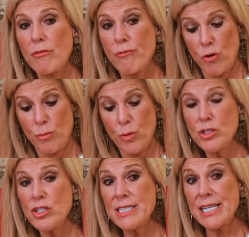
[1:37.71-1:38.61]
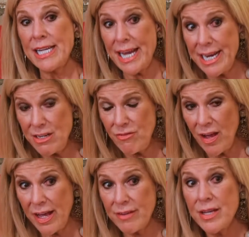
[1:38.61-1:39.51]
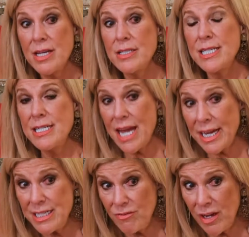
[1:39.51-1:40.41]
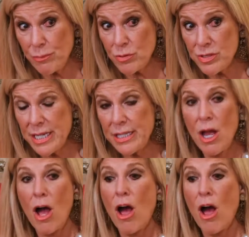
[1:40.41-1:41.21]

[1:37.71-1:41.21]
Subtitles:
for purchasing 85 to 95%